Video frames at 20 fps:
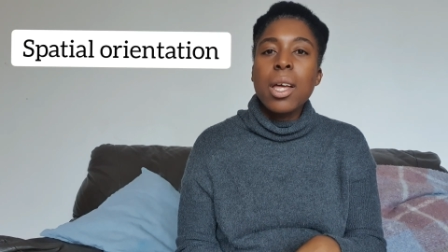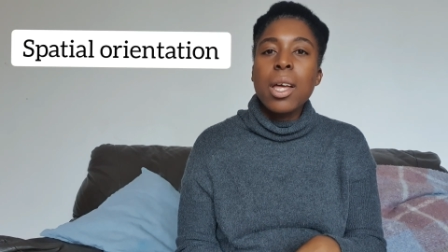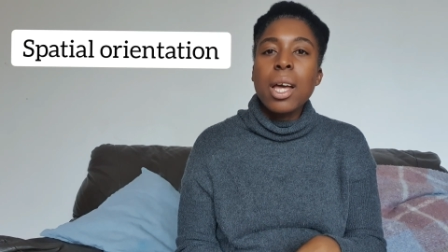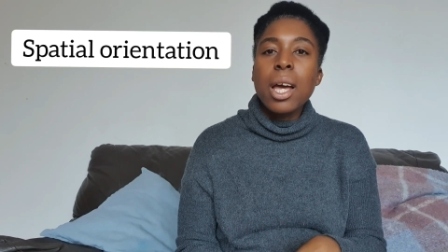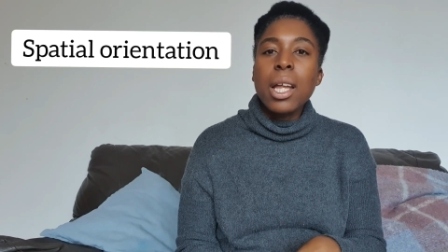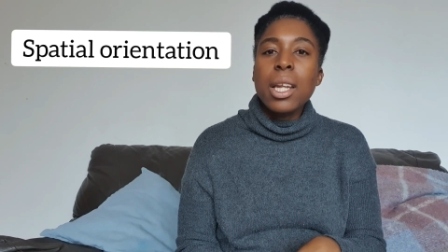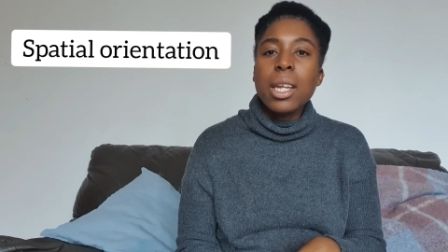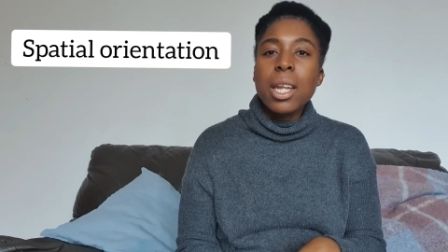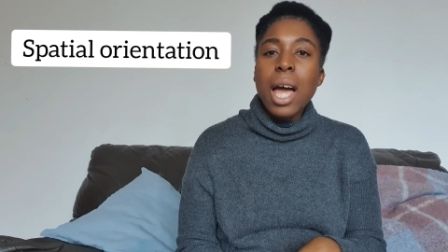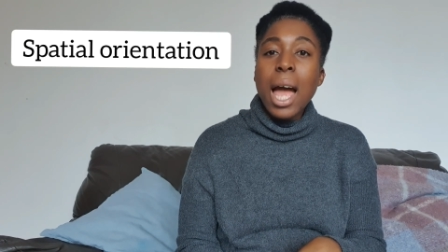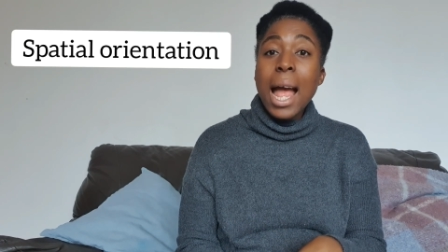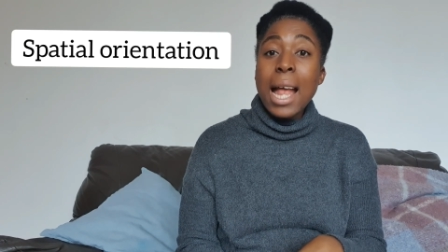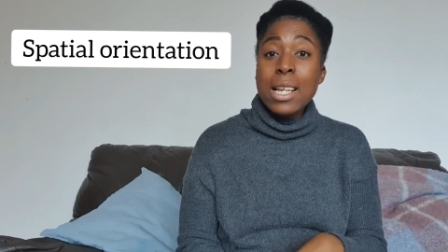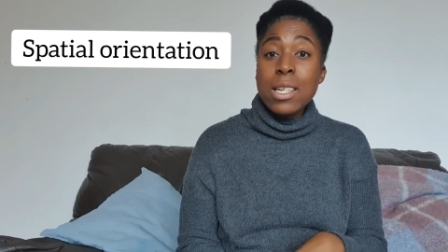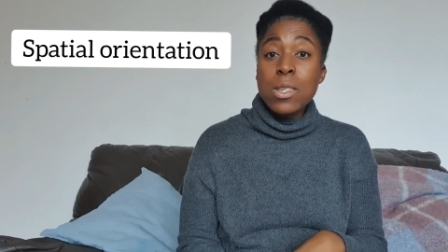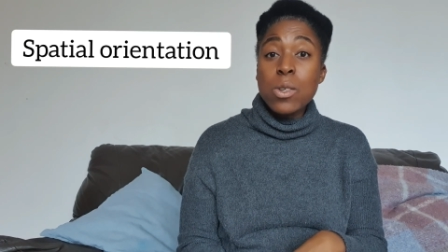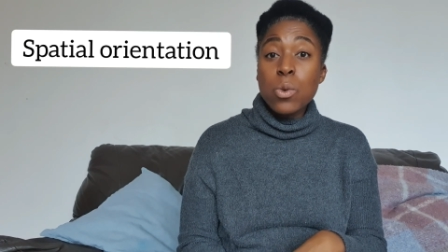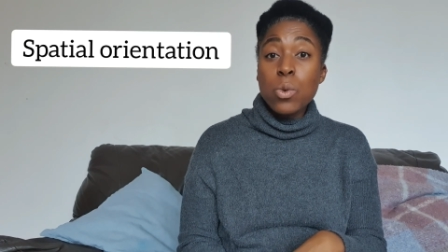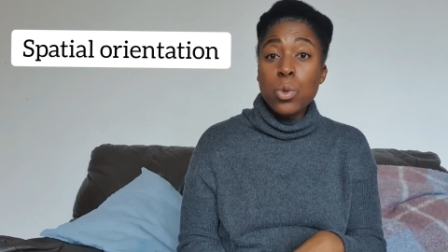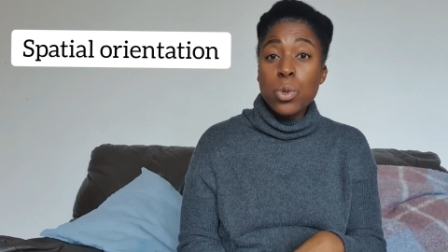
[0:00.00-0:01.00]

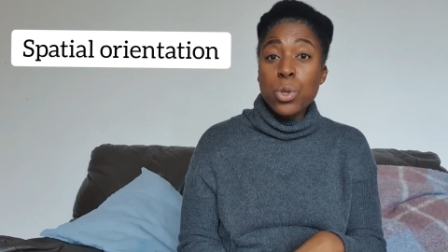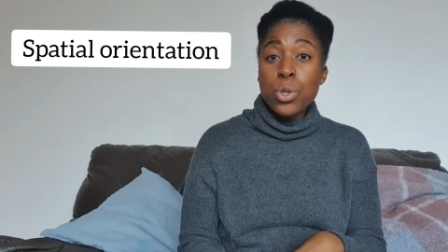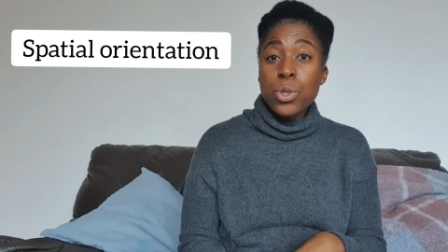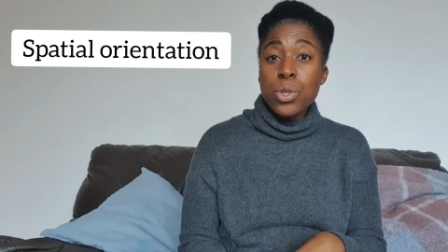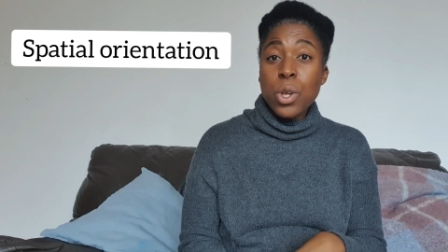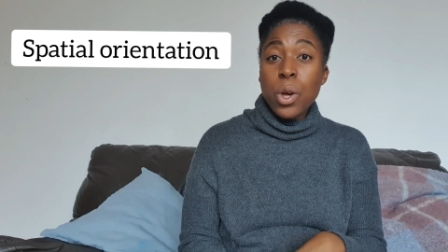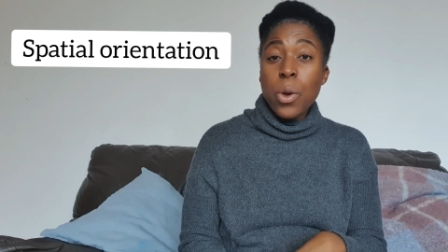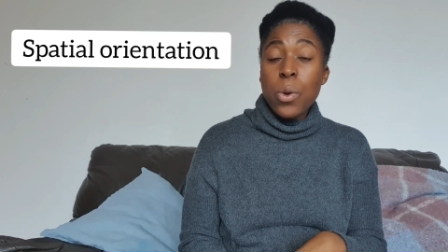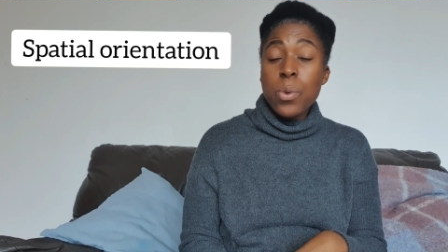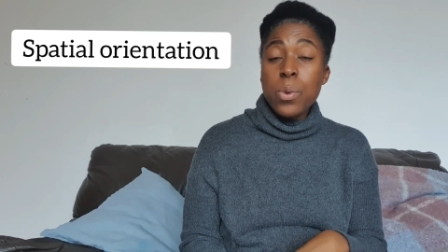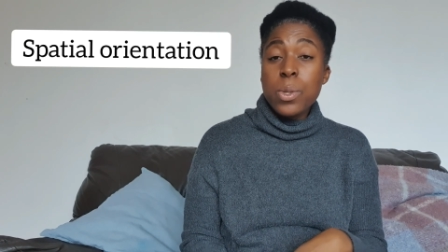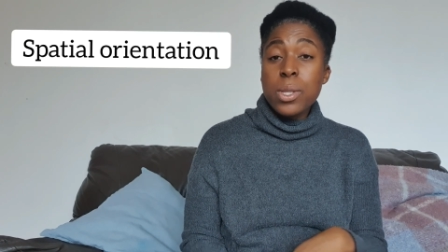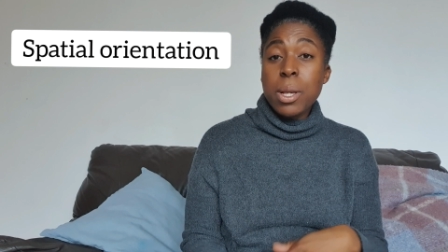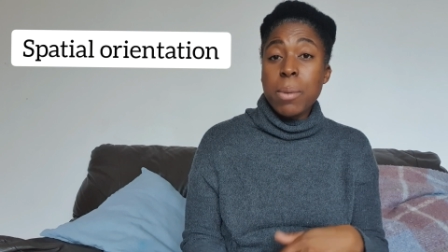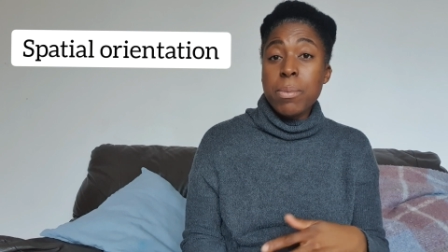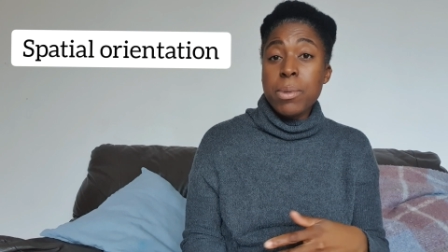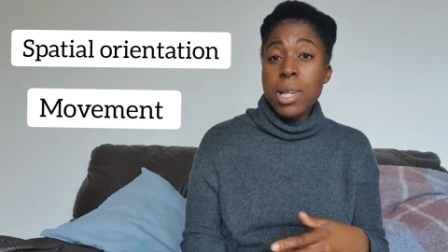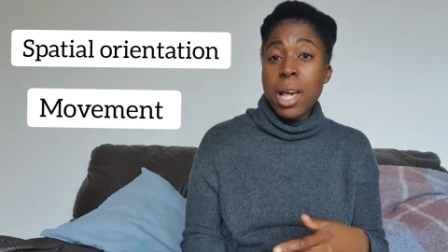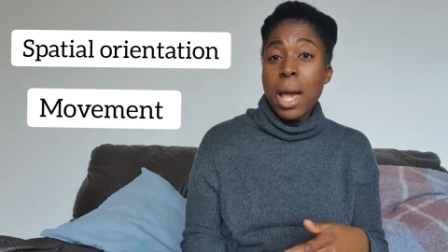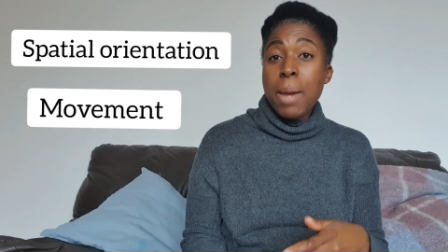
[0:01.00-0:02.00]
And also
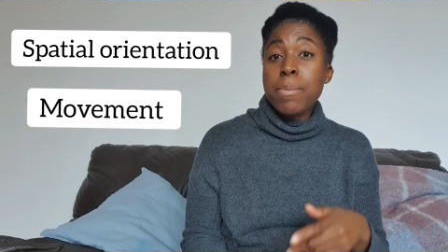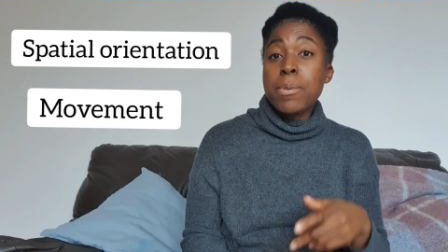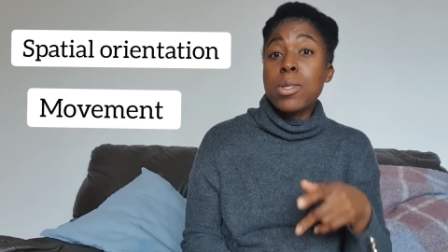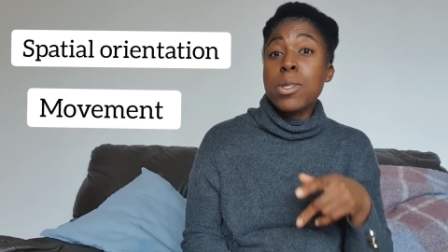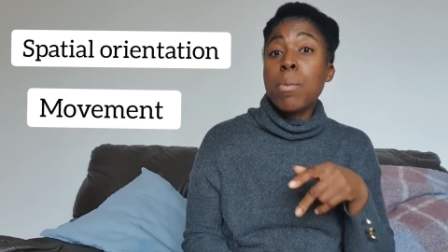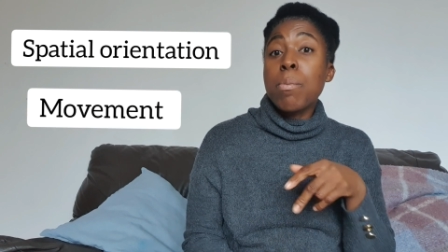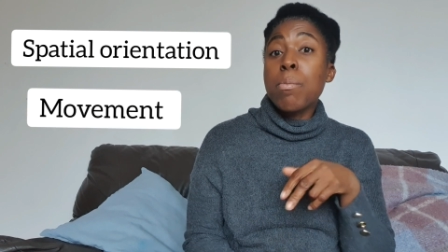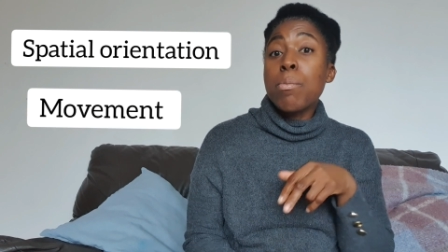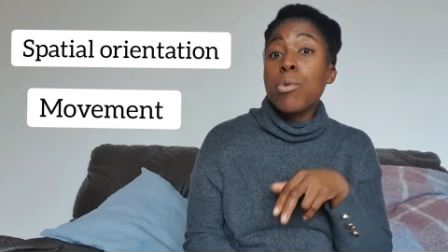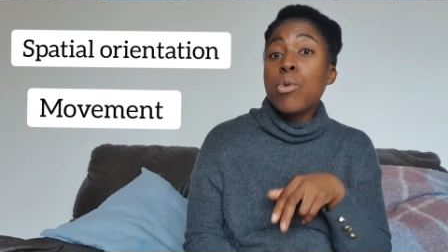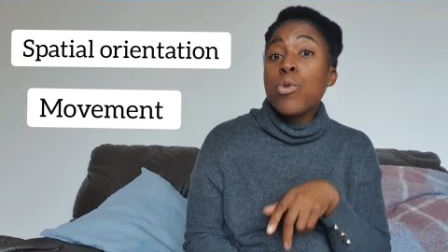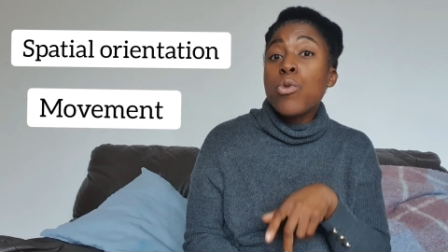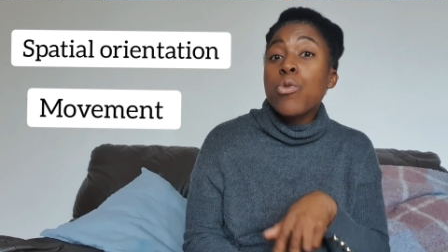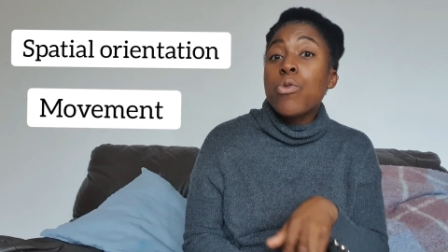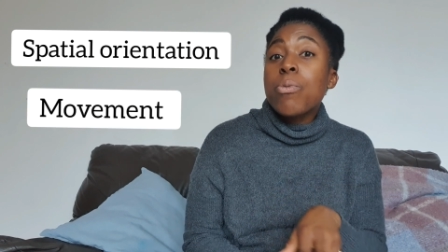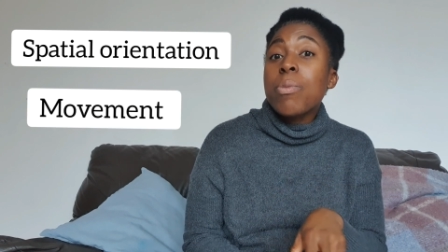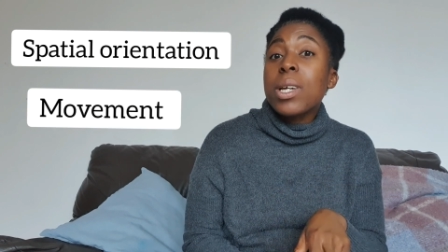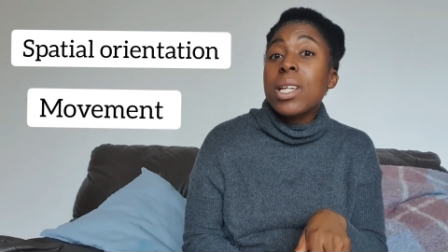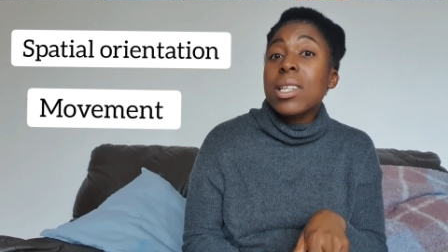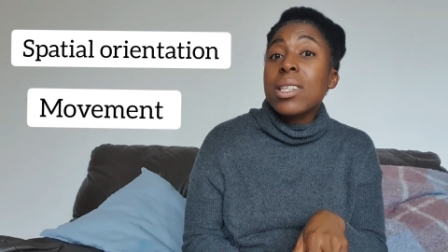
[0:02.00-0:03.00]
sometimes the
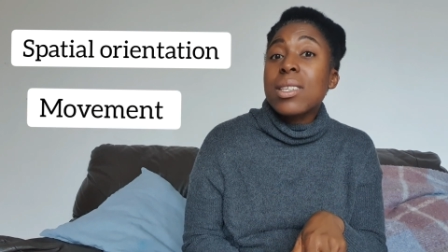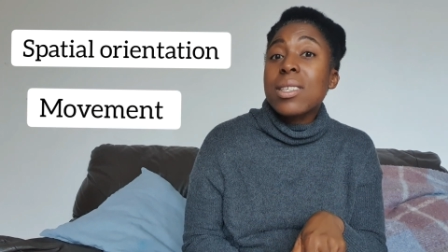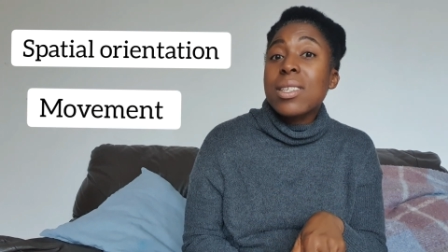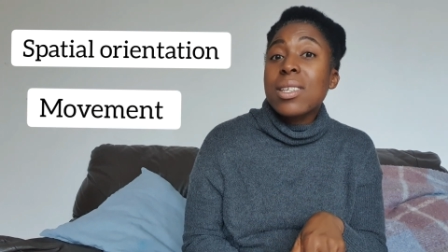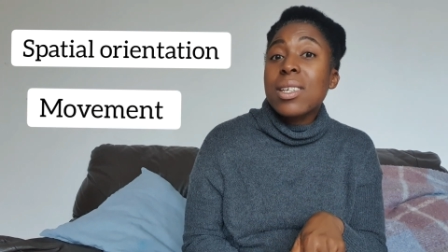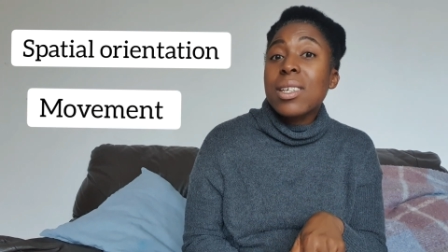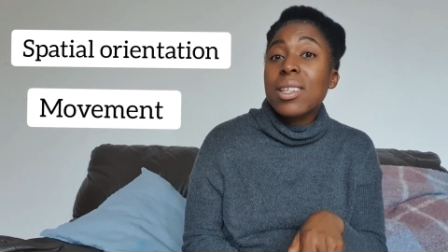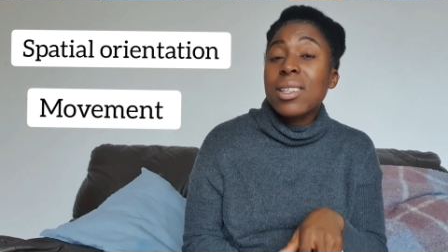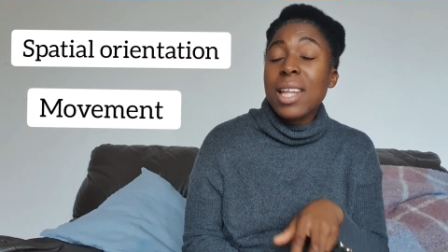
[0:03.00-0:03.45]
movement